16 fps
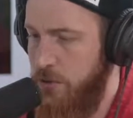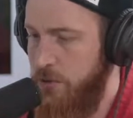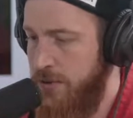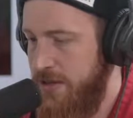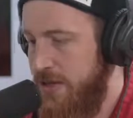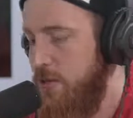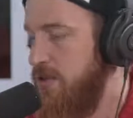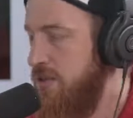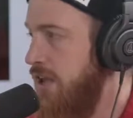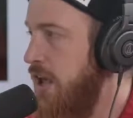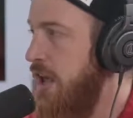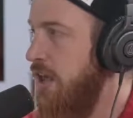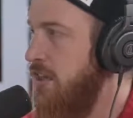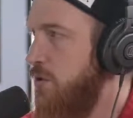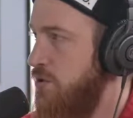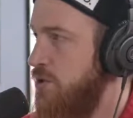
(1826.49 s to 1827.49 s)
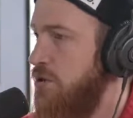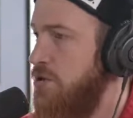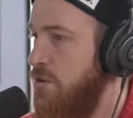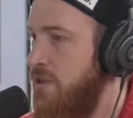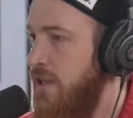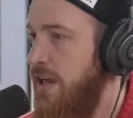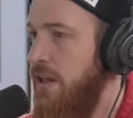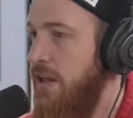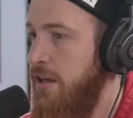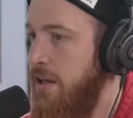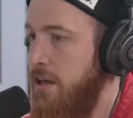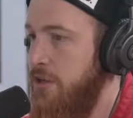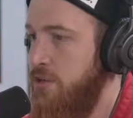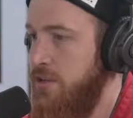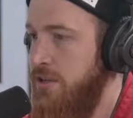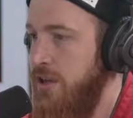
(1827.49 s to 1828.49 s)
But there was also that like
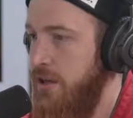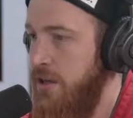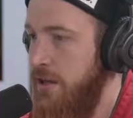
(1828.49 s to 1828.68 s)
interesting,